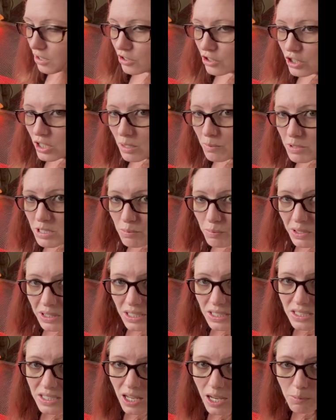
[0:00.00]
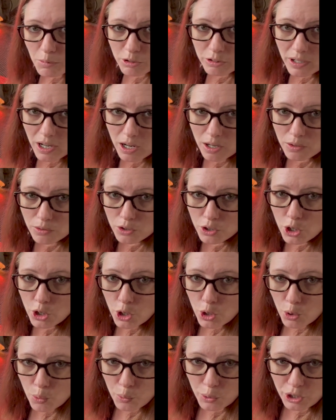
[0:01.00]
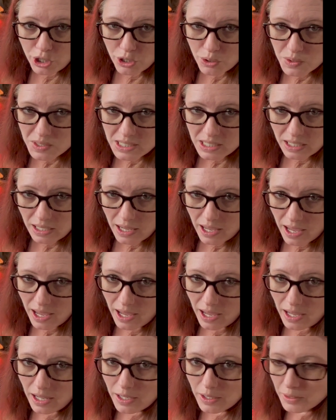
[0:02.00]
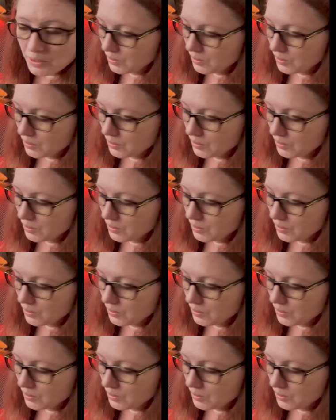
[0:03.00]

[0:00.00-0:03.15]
chips, but this time around, we're using hay.